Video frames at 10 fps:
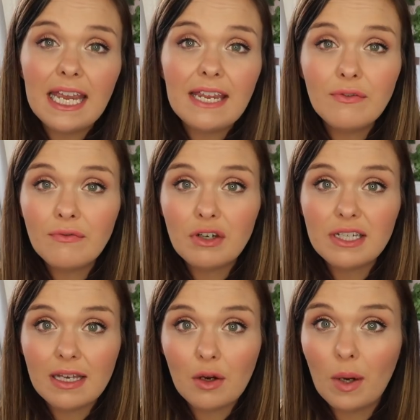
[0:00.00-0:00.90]
even
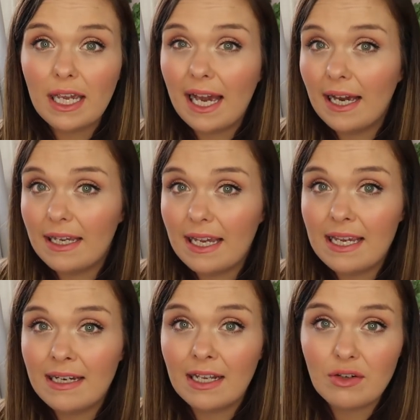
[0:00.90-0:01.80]
fruits that are quite high
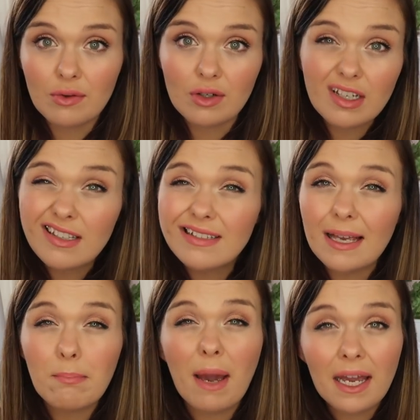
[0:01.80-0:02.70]
in natural sugars
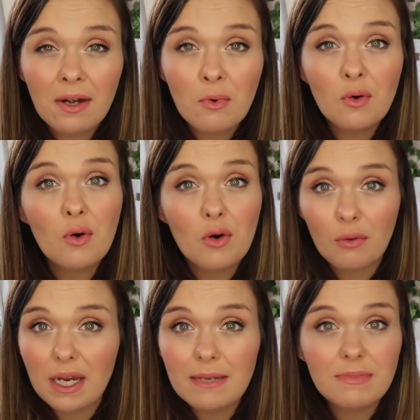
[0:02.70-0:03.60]
like pineapple or
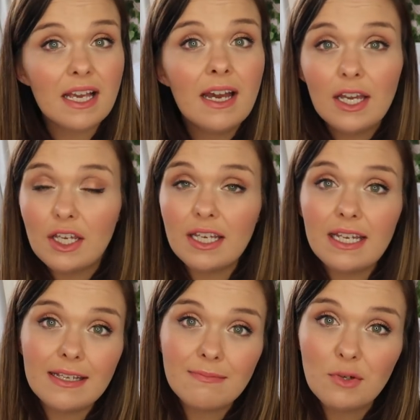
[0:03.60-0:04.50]
grapes, you
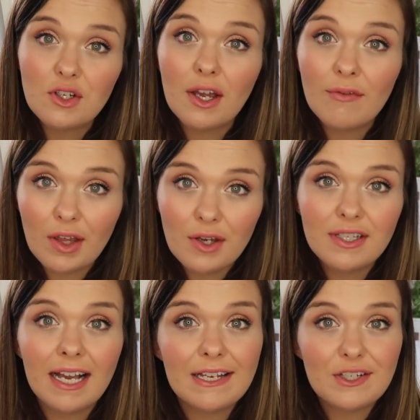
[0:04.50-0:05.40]
can eat as much of
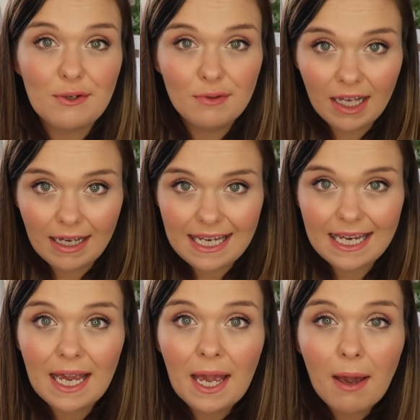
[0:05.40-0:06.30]
those as you
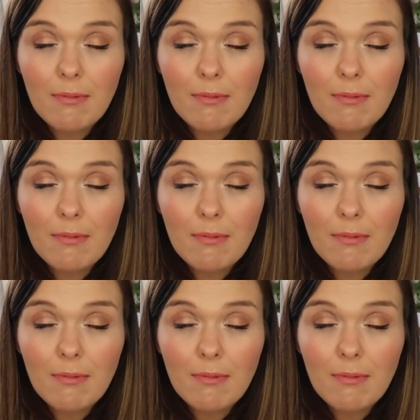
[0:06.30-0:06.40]
like.